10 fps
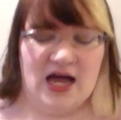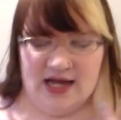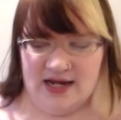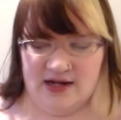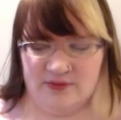
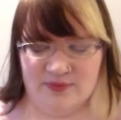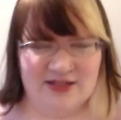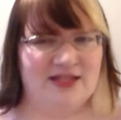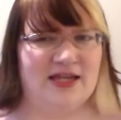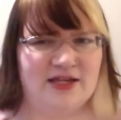I
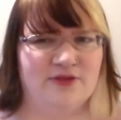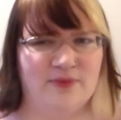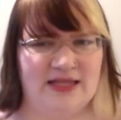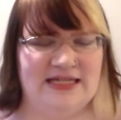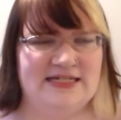really like
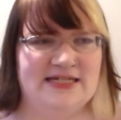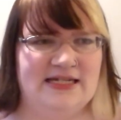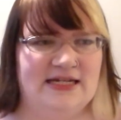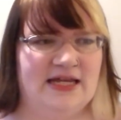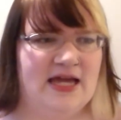the way they
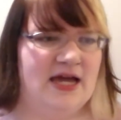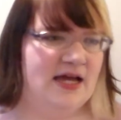did it.